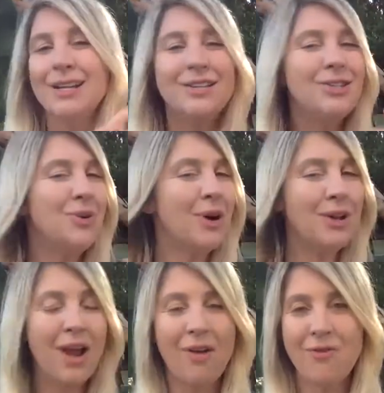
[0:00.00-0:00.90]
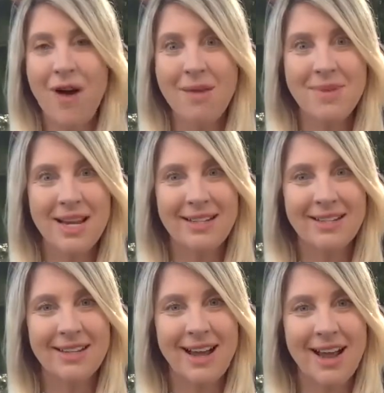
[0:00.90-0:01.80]
do a 5-minute
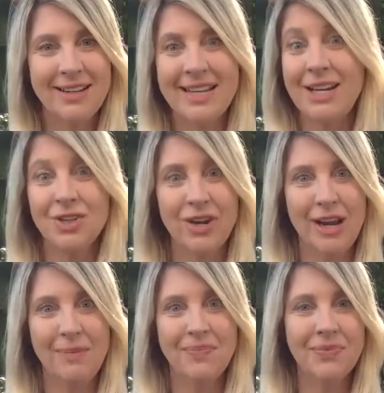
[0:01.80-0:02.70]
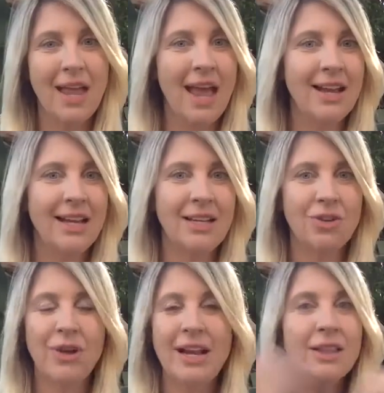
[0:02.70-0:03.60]
daydream, and
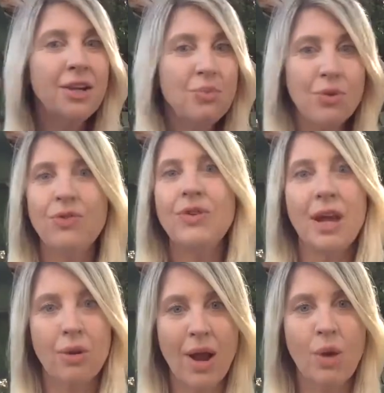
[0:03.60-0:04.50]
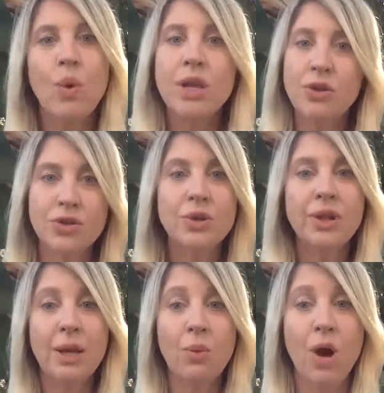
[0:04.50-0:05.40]
create a little movie around what you
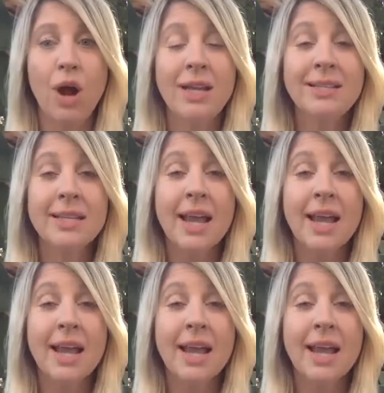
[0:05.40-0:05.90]
truly want,